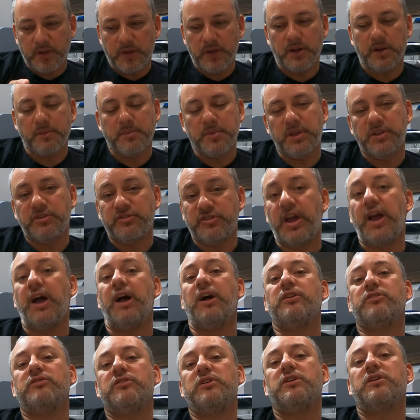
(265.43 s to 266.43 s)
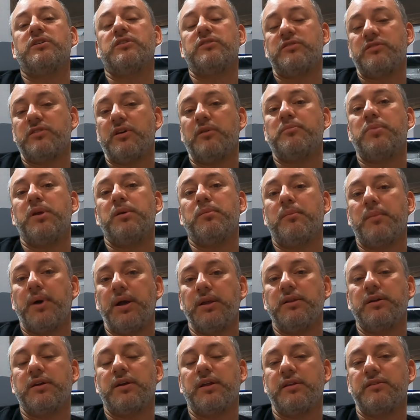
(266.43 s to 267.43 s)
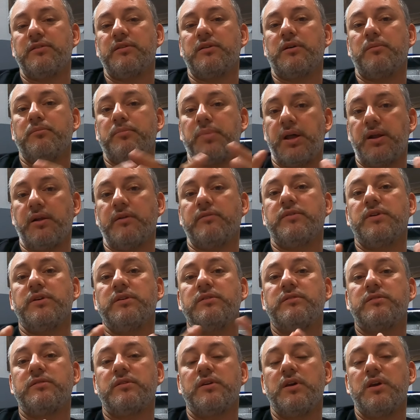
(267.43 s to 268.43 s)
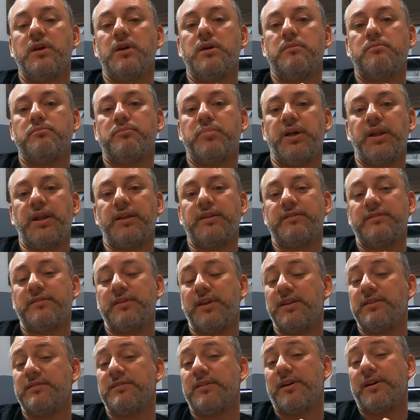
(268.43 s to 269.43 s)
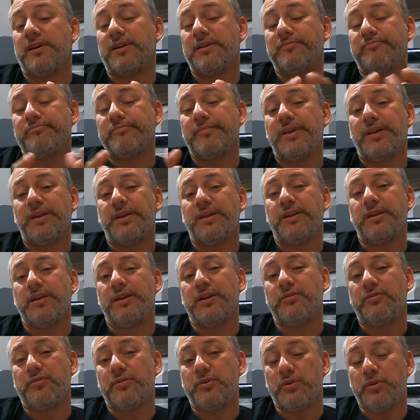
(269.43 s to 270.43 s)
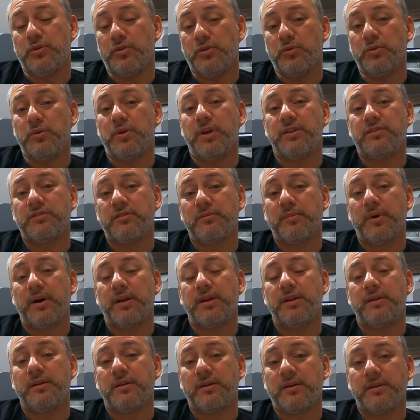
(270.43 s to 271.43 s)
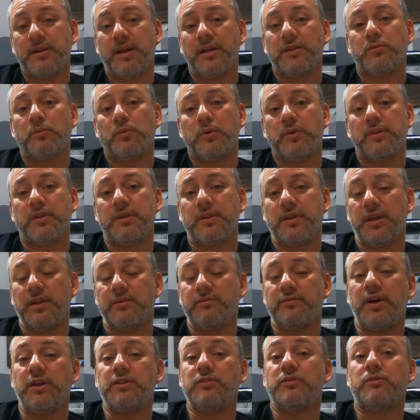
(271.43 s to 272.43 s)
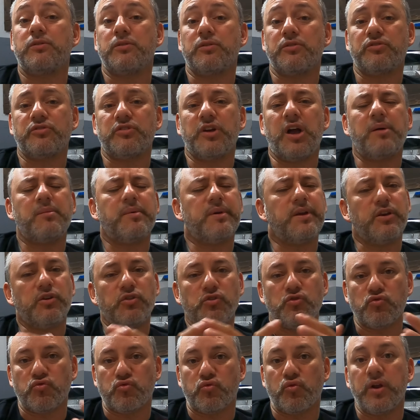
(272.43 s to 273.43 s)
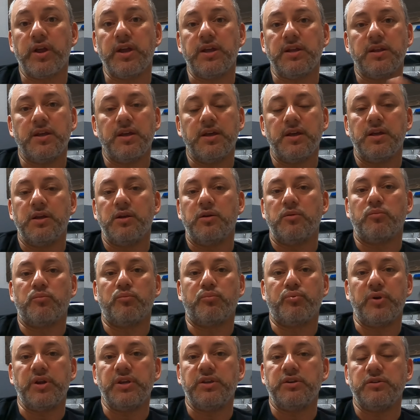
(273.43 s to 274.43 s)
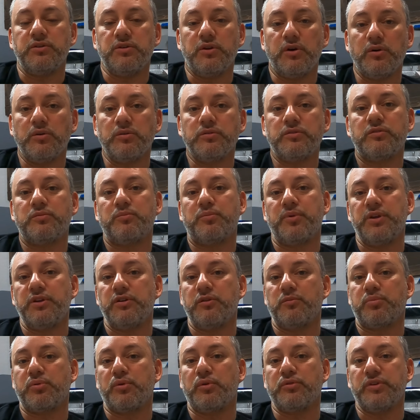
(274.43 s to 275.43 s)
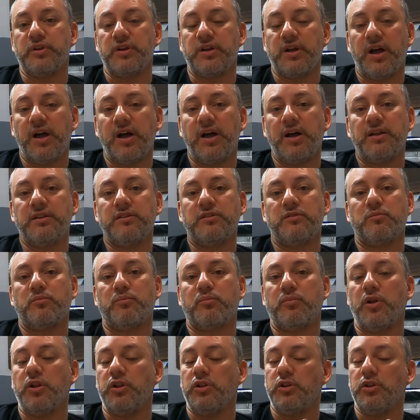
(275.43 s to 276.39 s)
going to be challenging because some people might look at it as a competitiveness, but at the same time, if you do get somebody to connect with and they invite you to their shop, great. Bring your notes, bring your pros and cons,